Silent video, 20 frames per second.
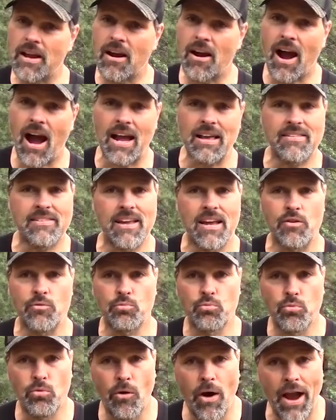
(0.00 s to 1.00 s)
there, I stayed
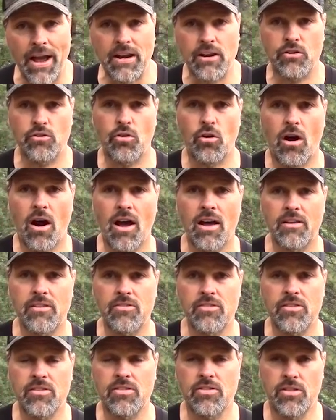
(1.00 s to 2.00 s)
right
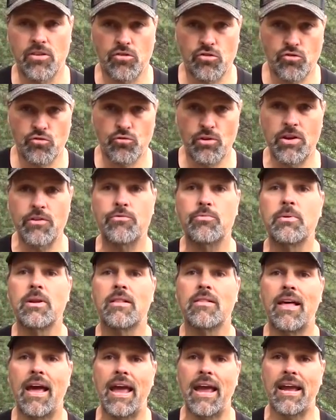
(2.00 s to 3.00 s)
across the street from
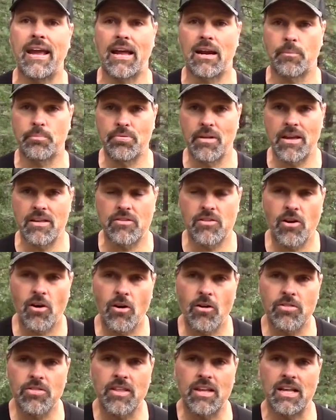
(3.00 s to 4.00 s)
the lake at a place
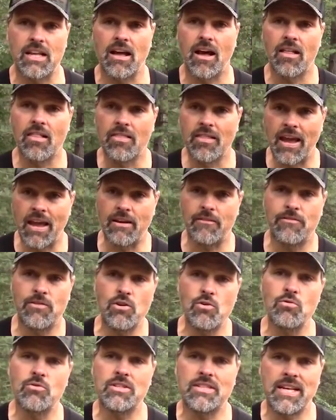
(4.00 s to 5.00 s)
called the
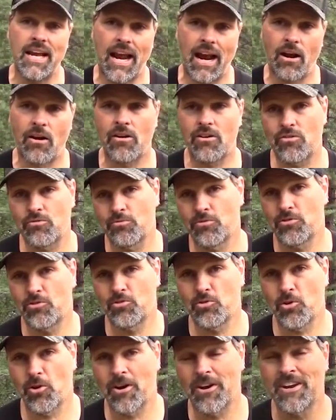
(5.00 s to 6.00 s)
Lakeview Terrace
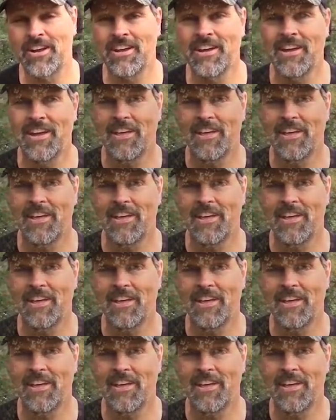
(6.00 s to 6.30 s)
Resort.